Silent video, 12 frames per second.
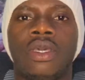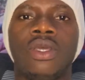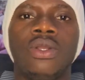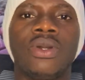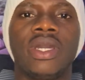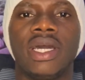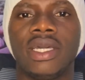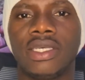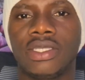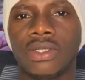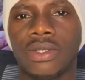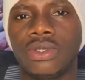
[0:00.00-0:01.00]
Hello
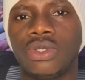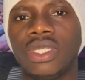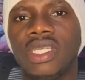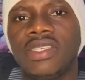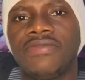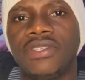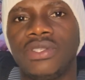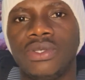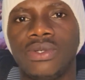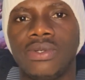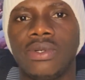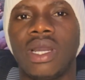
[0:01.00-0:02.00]
guys, on today's
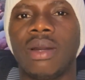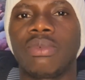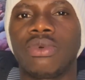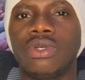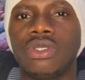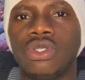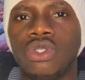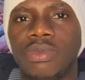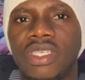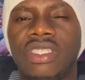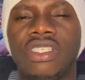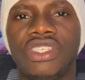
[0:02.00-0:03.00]
video I'm going to
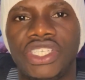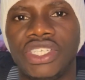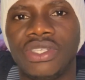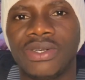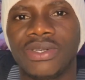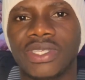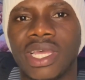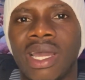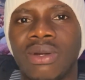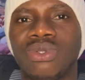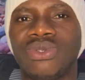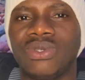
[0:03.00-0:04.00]
be teaching us
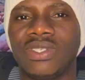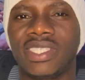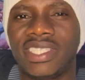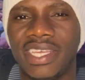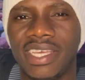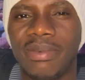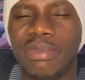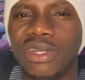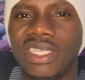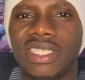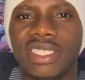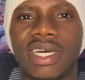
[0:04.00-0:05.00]
how to stay
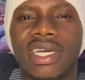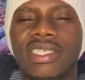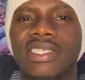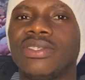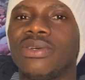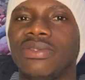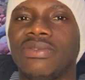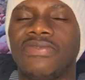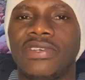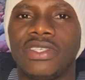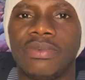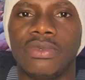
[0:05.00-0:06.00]
monetized on
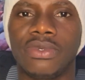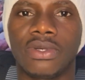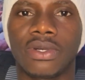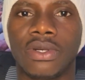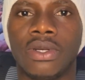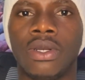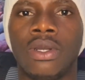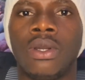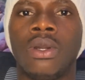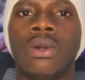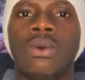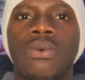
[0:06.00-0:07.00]
Facebook.
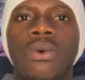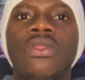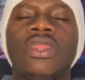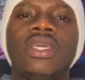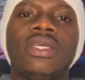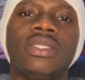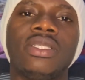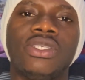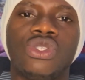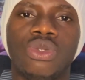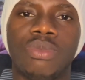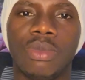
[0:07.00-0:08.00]
One thing
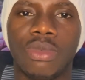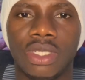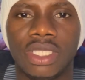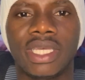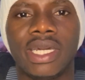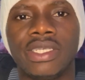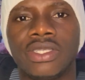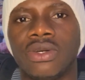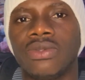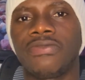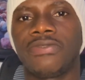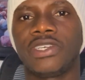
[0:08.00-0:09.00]
is to be monetized
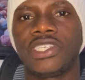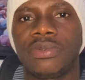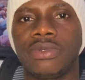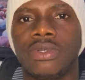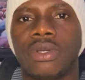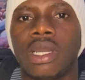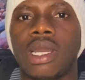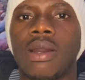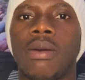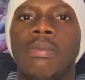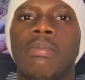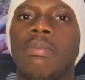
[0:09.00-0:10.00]
on Facebook,
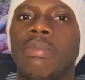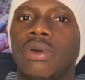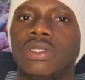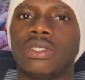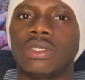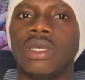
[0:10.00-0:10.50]
but